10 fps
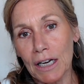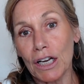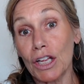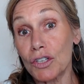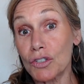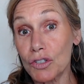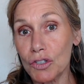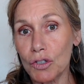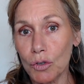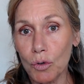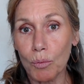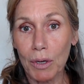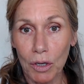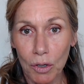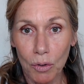it consume
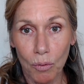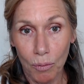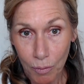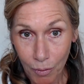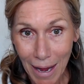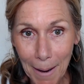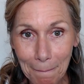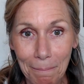you. Okay?